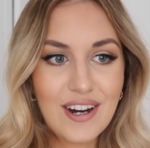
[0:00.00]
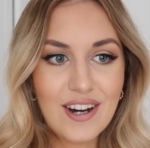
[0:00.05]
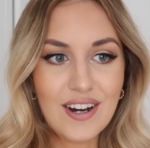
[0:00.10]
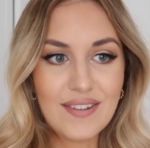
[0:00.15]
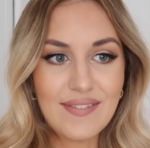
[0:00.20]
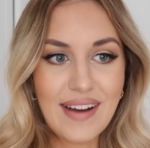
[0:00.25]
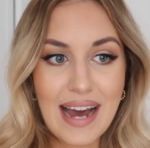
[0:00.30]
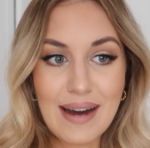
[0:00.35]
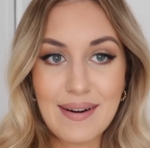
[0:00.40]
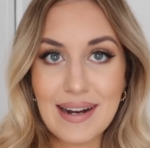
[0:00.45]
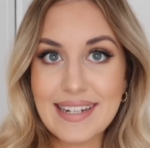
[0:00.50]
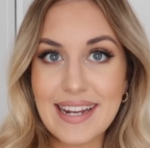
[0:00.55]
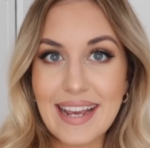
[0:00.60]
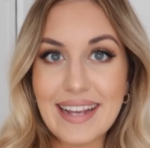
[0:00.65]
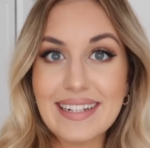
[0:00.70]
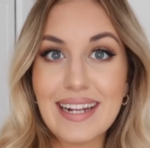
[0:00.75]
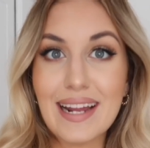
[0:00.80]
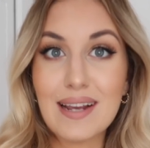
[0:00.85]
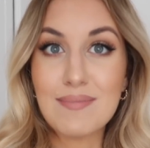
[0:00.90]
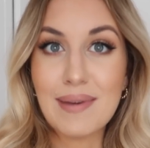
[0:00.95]
of how I
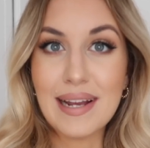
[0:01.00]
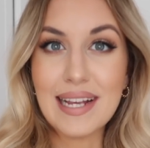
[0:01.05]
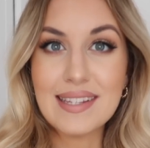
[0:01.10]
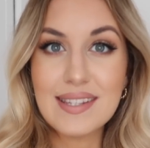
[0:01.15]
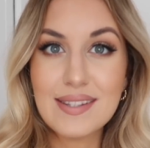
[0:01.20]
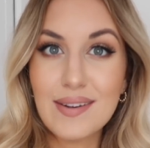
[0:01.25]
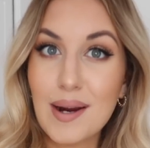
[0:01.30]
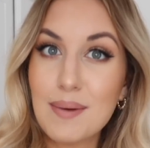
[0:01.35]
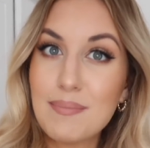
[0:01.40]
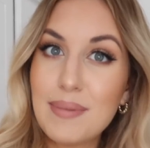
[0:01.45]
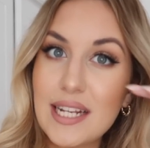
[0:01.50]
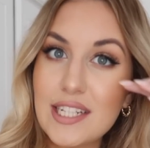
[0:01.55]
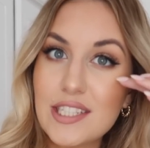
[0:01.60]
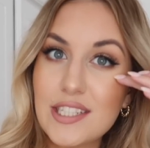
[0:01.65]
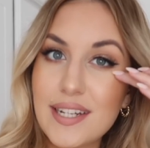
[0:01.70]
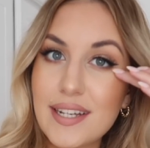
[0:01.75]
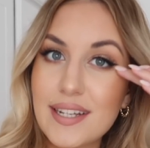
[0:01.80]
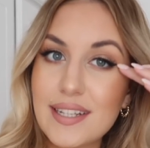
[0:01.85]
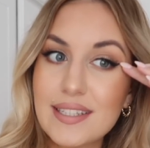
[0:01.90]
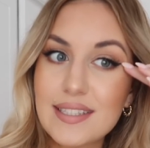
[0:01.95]
take like my Instagram
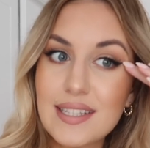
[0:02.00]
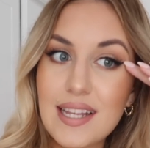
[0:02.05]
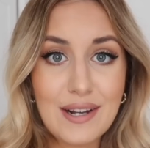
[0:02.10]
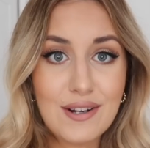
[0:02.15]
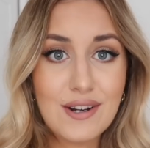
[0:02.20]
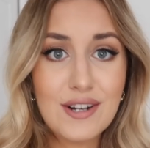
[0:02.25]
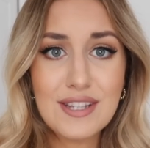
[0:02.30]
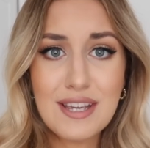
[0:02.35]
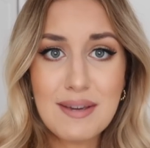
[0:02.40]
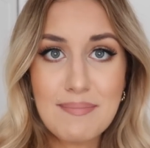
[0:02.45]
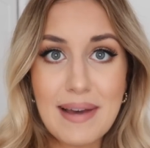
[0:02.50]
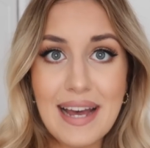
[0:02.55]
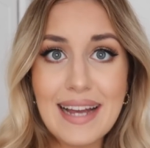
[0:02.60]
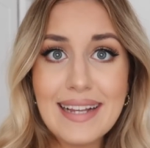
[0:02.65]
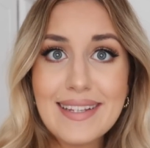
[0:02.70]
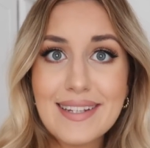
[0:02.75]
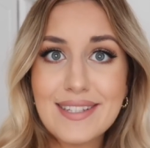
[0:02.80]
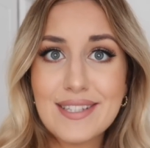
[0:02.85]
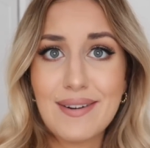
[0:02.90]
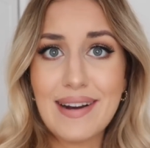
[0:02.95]
pictures. I got a new
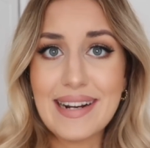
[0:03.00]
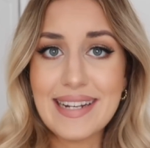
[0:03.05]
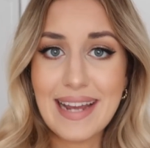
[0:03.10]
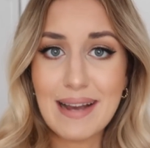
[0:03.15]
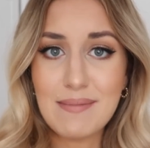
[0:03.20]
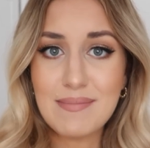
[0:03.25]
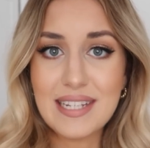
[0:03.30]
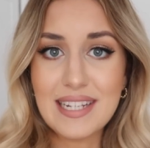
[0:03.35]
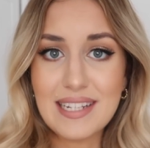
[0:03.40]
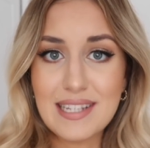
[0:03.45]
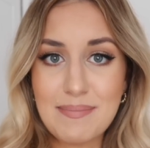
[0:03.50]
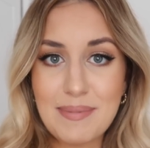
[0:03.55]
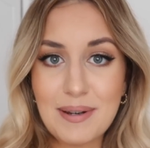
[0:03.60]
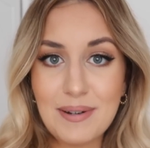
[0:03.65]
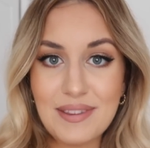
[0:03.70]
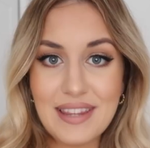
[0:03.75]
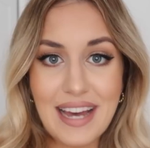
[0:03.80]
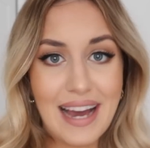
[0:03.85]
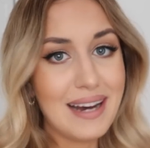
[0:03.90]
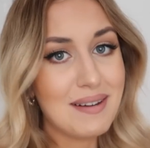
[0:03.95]
bed, so I attempted to
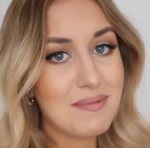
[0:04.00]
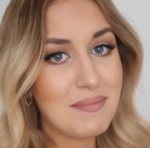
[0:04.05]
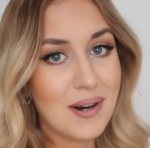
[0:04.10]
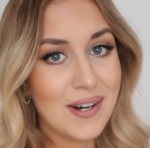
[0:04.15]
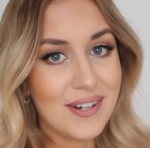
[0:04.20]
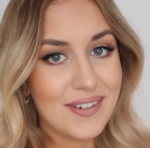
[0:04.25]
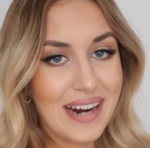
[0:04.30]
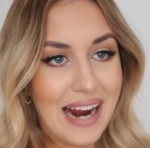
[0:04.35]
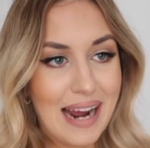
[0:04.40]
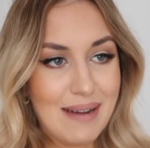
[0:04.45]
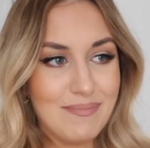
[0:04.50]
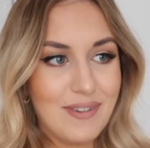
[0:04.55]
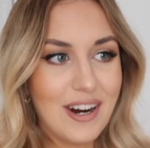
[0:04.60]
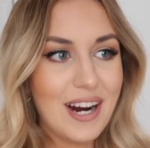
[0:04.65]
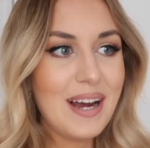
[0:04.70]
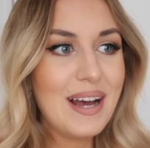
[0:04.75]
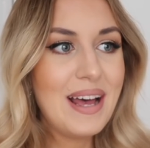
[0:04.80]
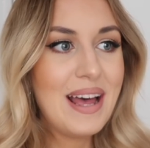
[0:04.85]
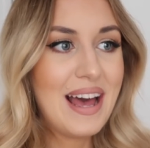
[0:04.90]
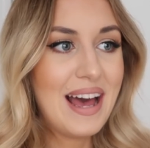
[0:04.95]
build that on
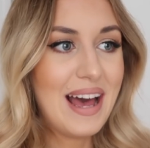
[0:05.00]
camera.